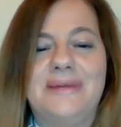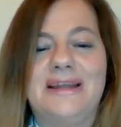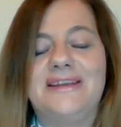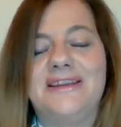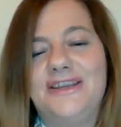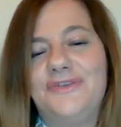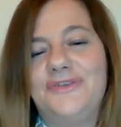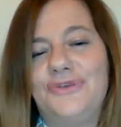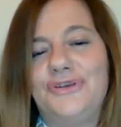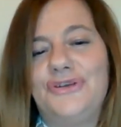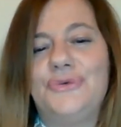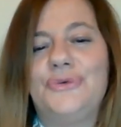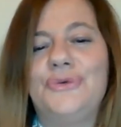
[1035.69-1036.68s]
but if
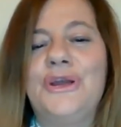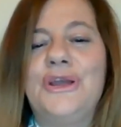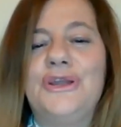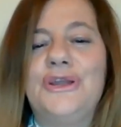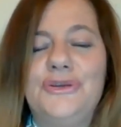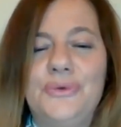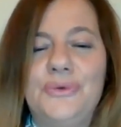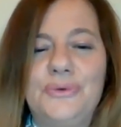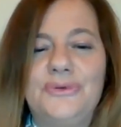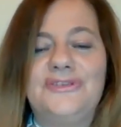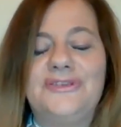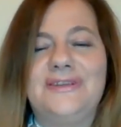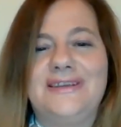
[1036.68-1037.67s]
you
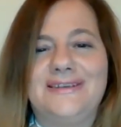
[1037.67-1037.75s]
use